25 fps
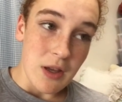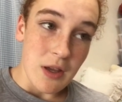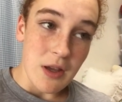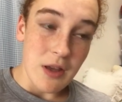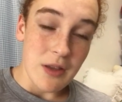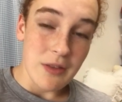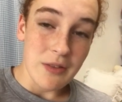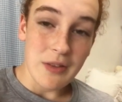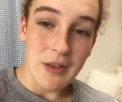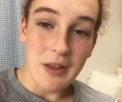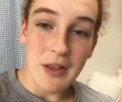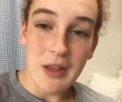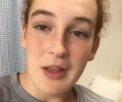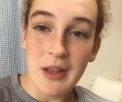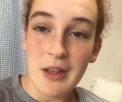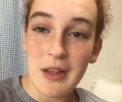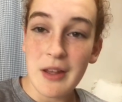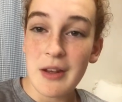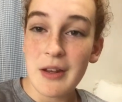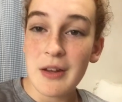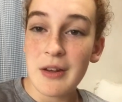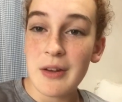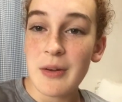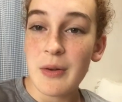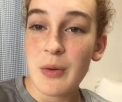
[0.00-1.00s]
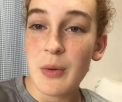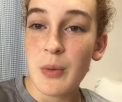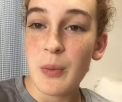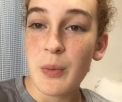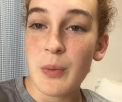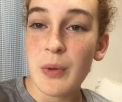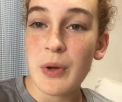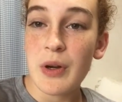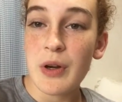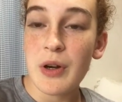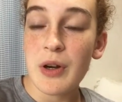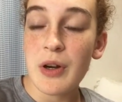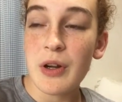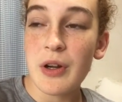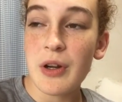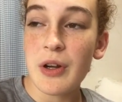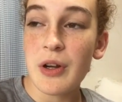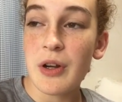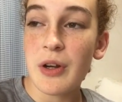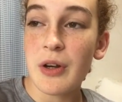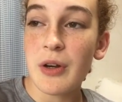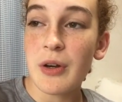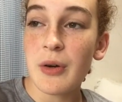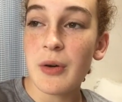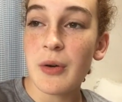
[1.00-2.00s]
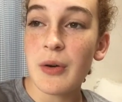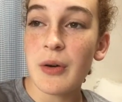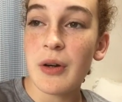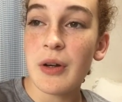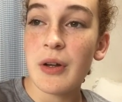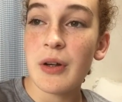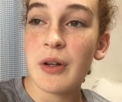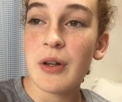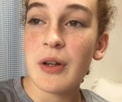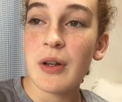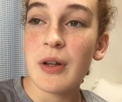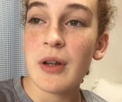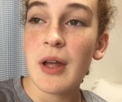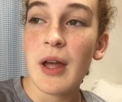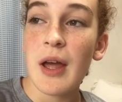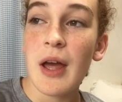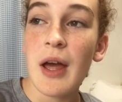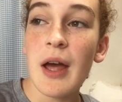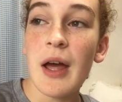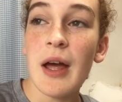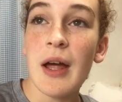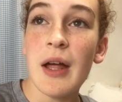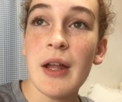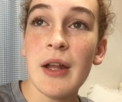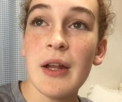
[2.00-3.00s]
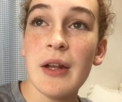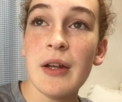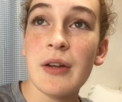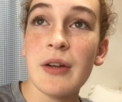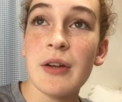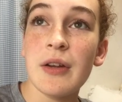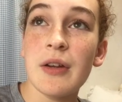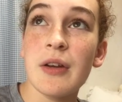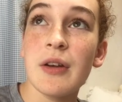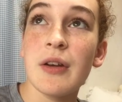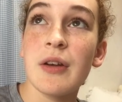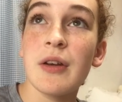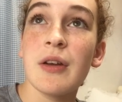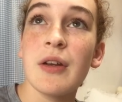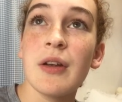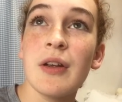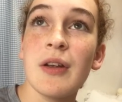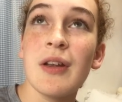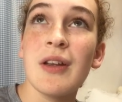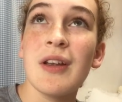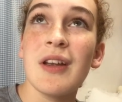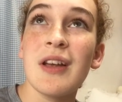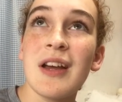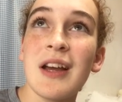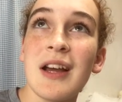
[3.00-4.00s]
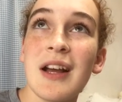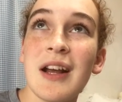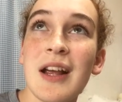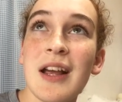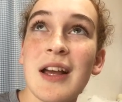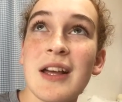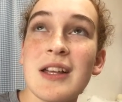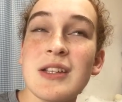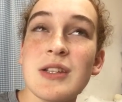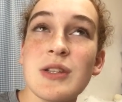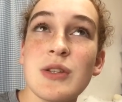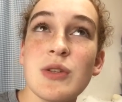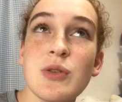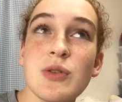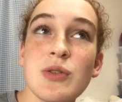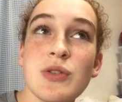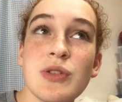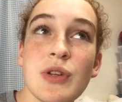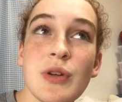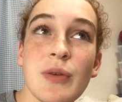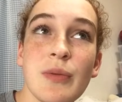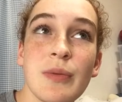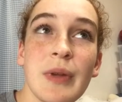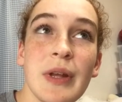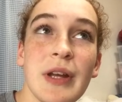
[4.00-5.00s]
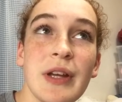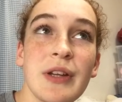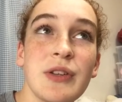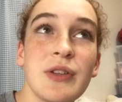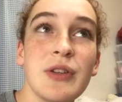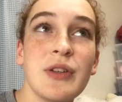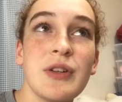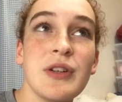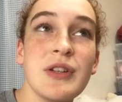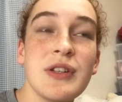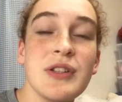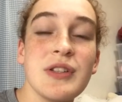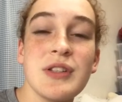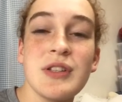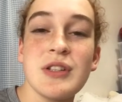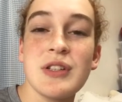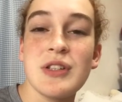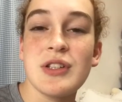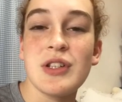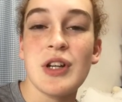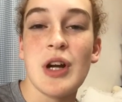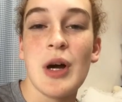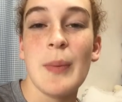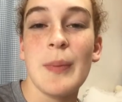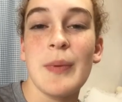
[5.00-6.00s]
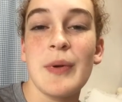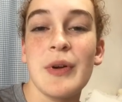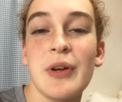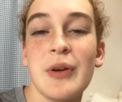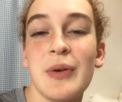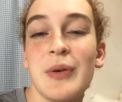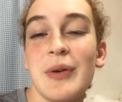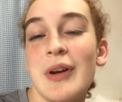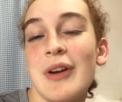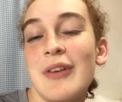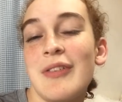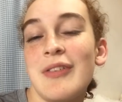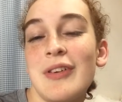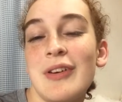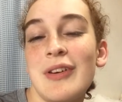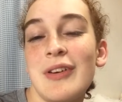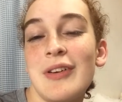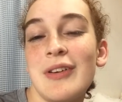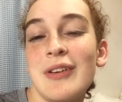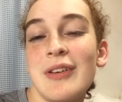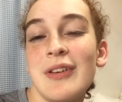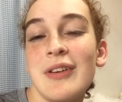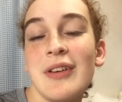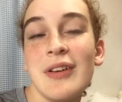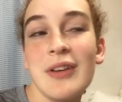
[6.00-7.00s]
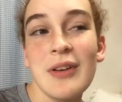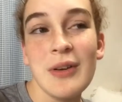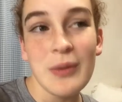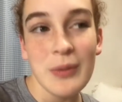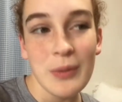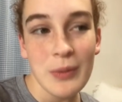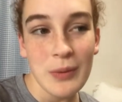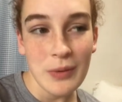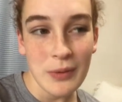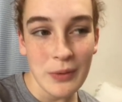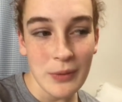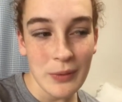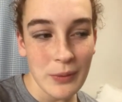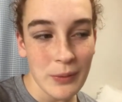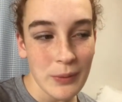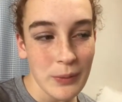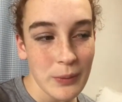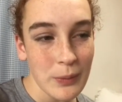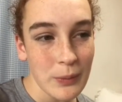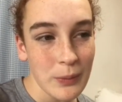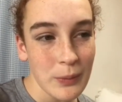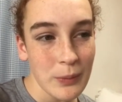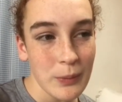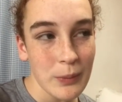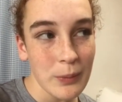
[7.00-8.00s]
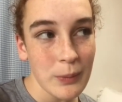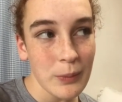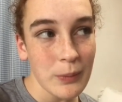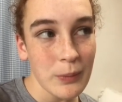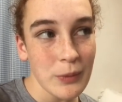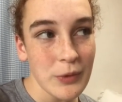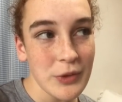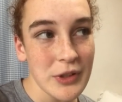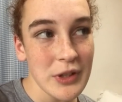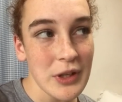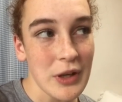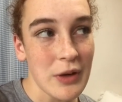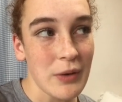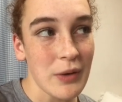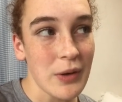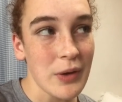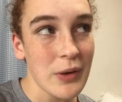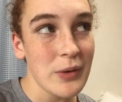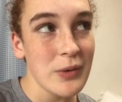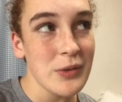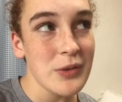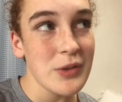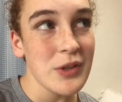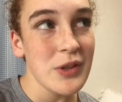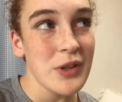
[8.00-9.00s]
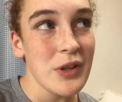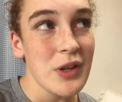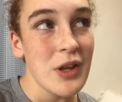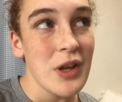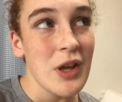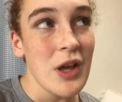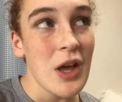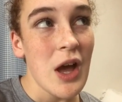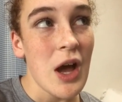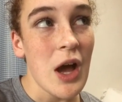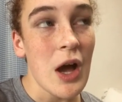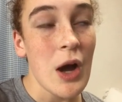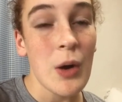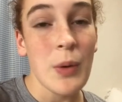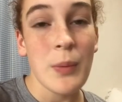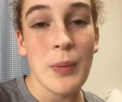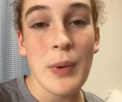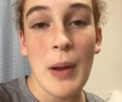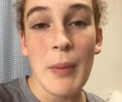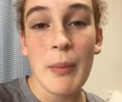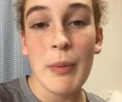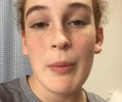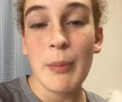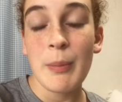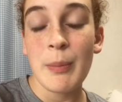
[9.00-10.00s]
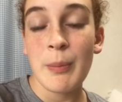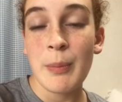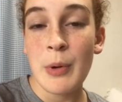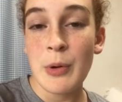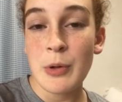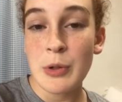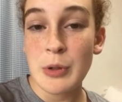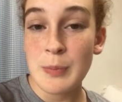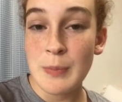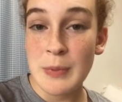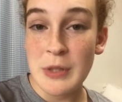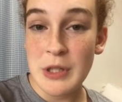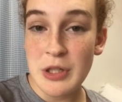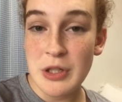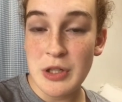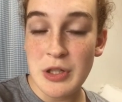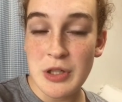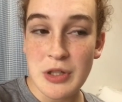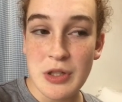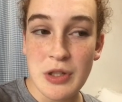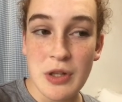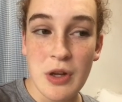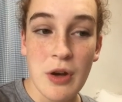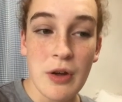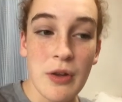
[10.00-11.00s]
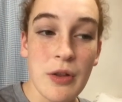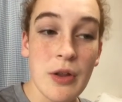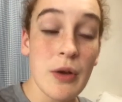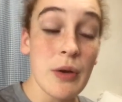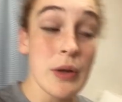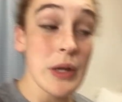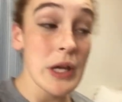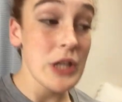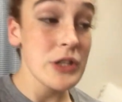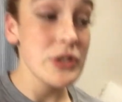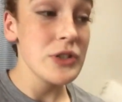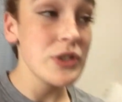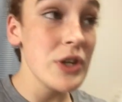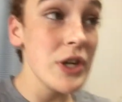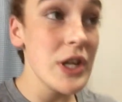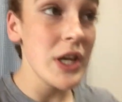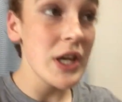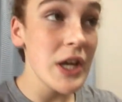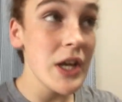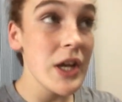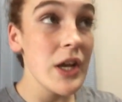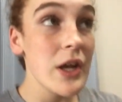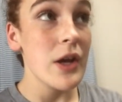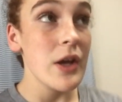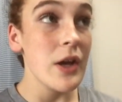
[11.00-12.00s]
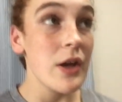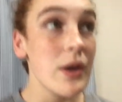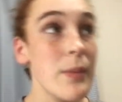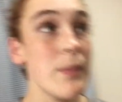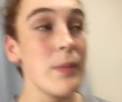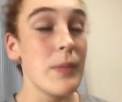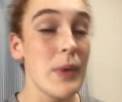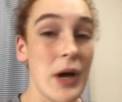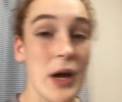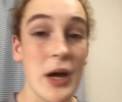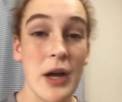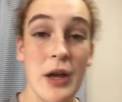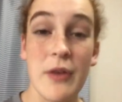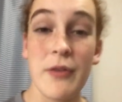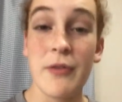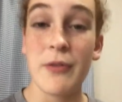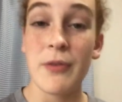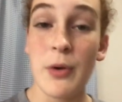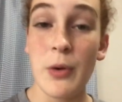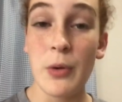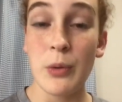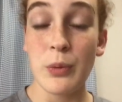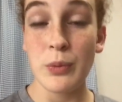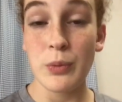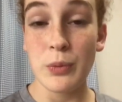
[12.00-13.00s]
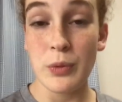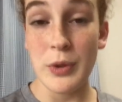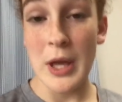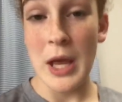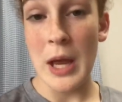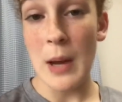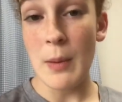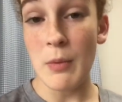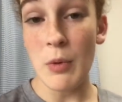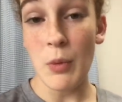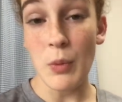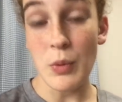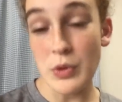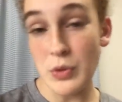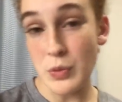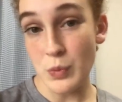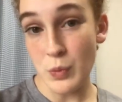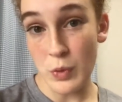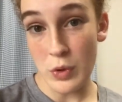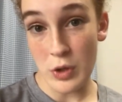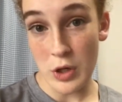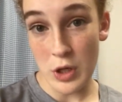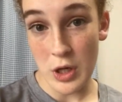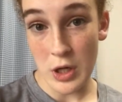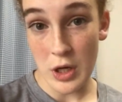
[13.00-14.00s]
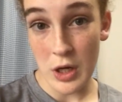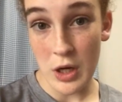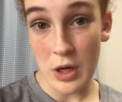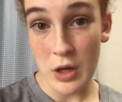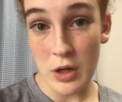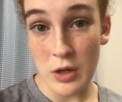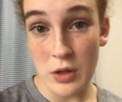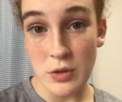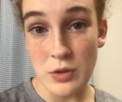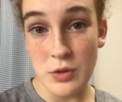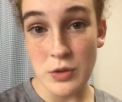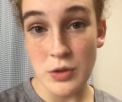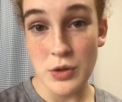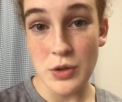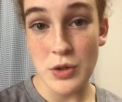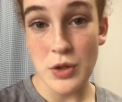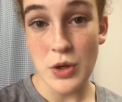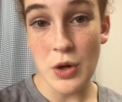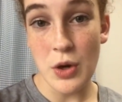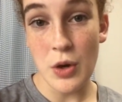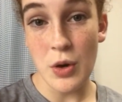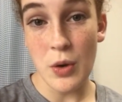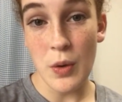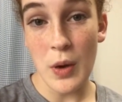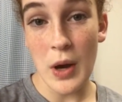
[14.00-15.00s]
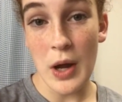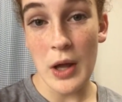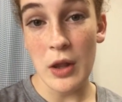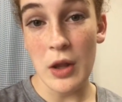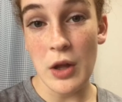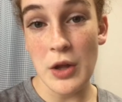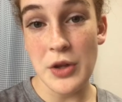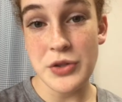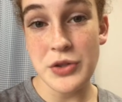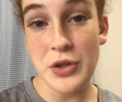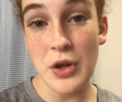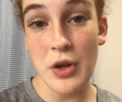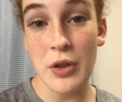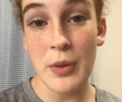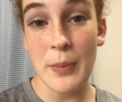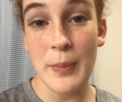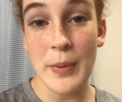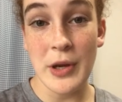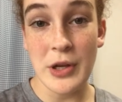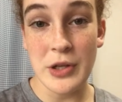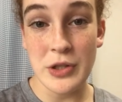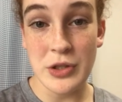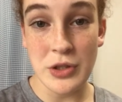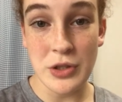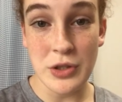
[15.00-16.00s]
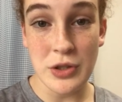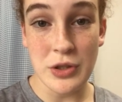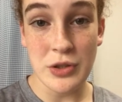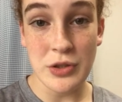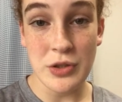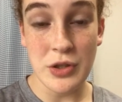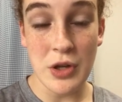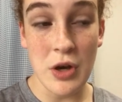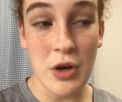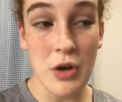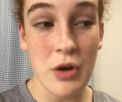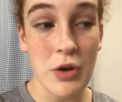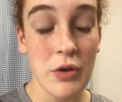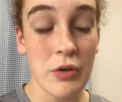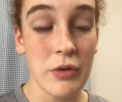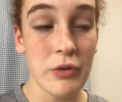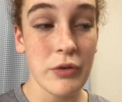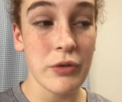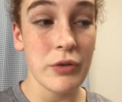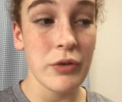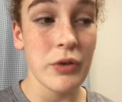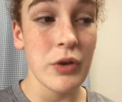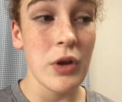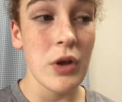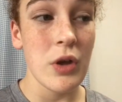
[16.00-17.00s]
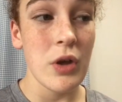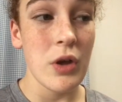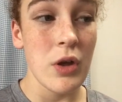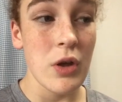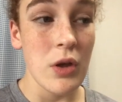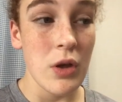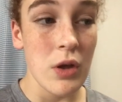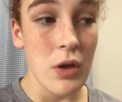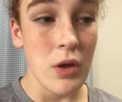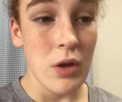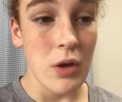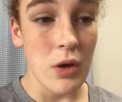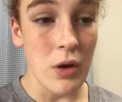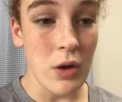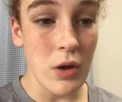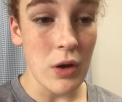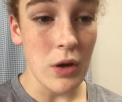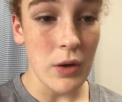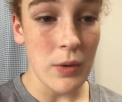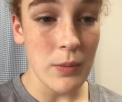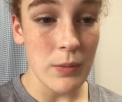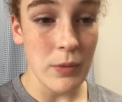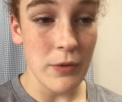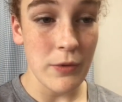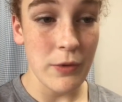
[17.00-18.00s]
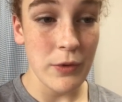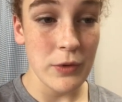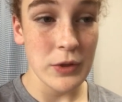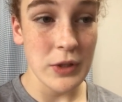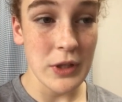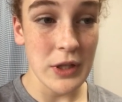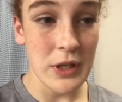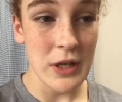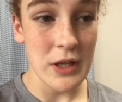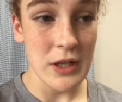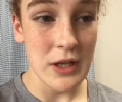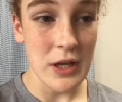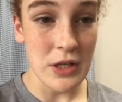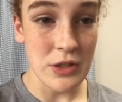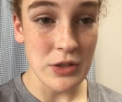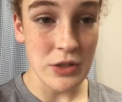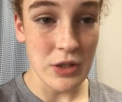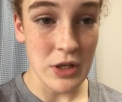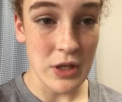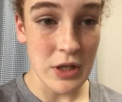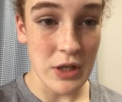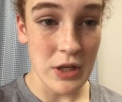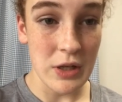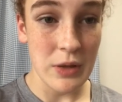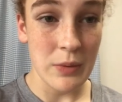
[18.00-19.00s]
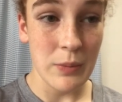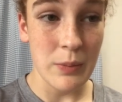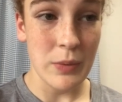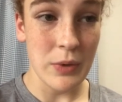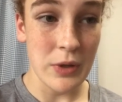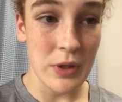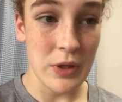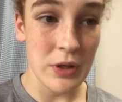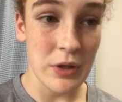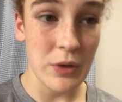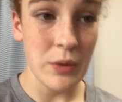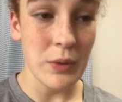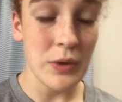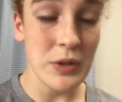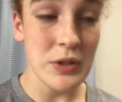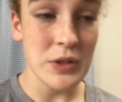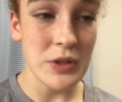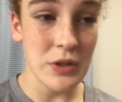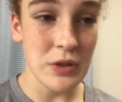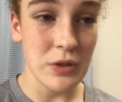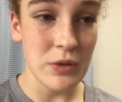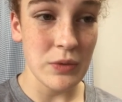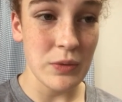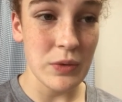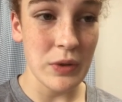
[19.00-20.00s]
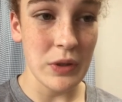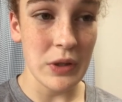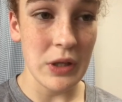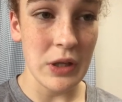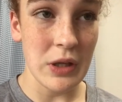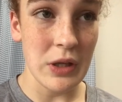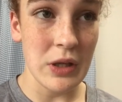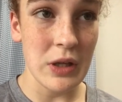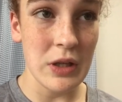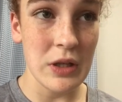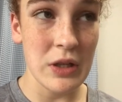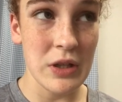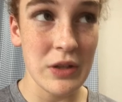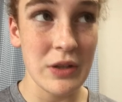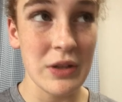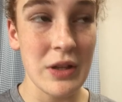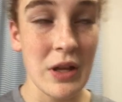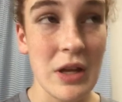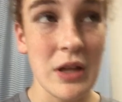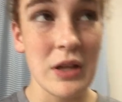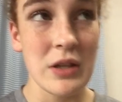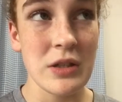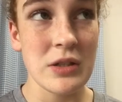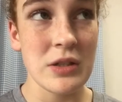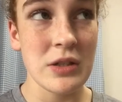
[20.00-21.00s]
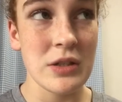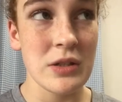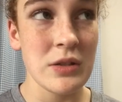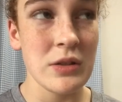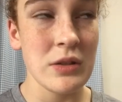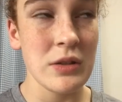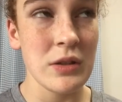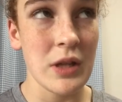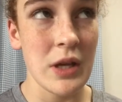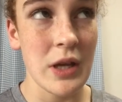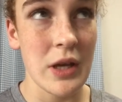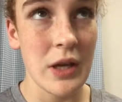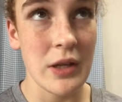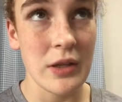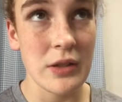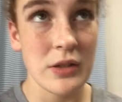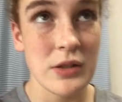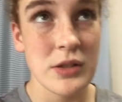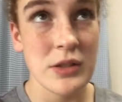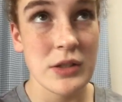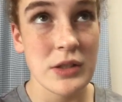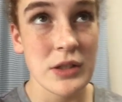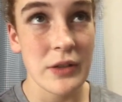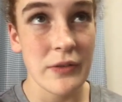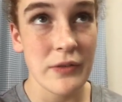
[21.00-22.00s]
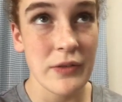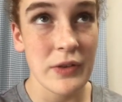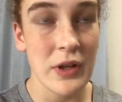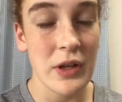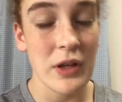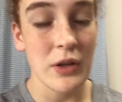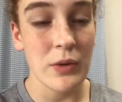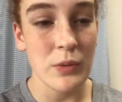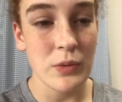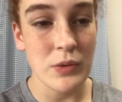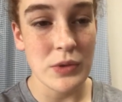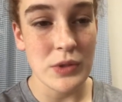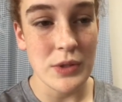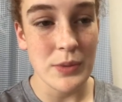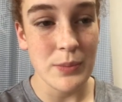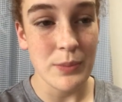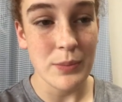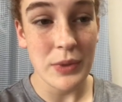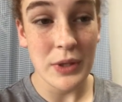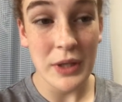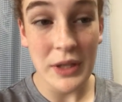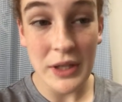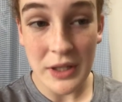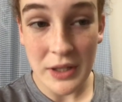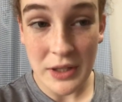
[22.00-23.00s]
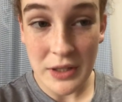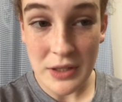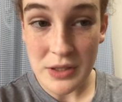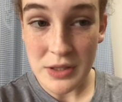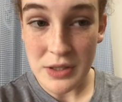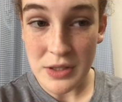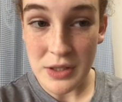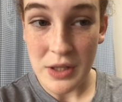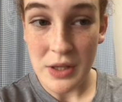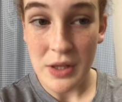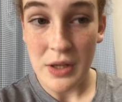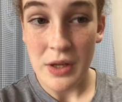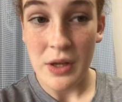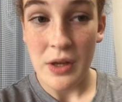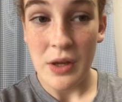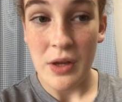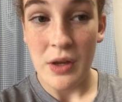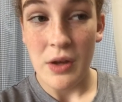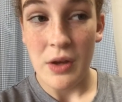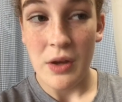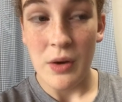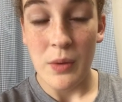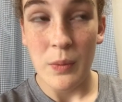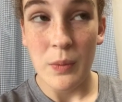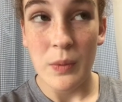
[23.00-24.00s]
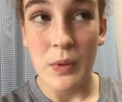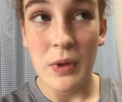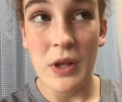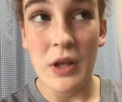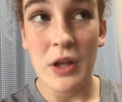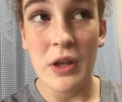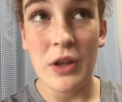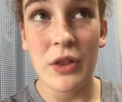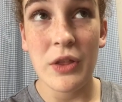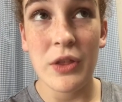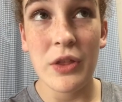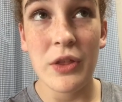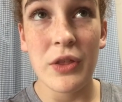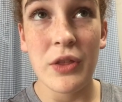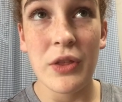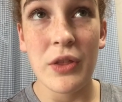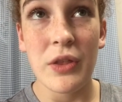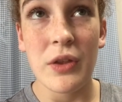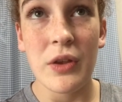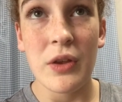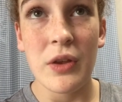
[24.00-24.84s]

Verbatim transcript: And then we're gonna go and I guess do some like touristy shopping or whatever. Well, we'll see how it goes. I will probably post pictures. Although yesterday my phone camera wasn't working, so I lost all the pictures of um, the food that I ate yesterday, but it wasn't really anything that ins- that significant. It was some peas with